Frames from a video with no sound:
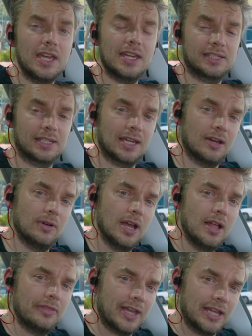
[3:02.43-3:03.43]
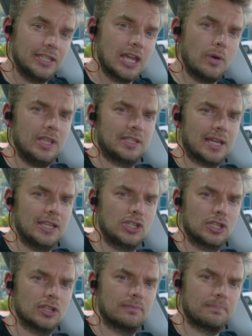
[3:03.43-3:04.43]
years ago, they had no
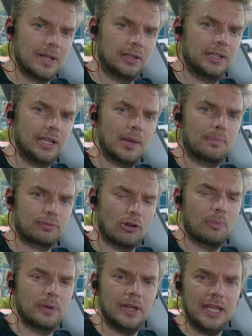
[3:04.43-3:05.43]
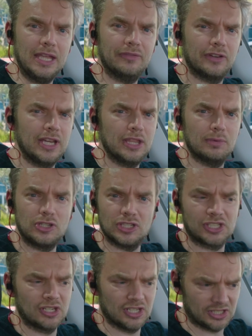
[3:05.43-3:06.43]
intention of building a proper EV. They were
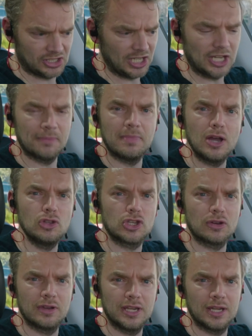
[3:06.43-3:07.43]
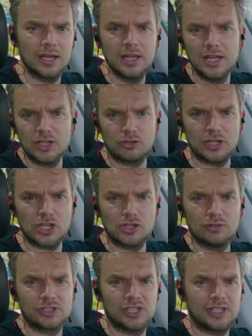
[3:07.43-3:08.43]
just going to stick a motor in a
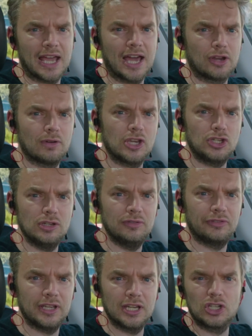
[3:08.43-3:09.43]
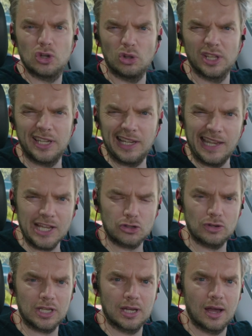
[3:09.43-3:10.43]
traditional sedan or SUV and call it an
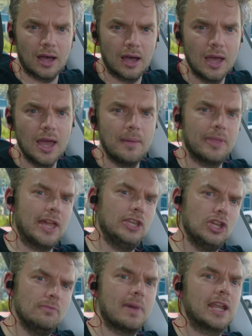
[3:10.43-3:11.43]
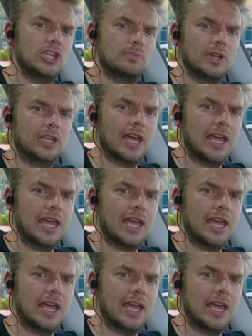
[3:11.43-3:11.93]
electric car. But their new management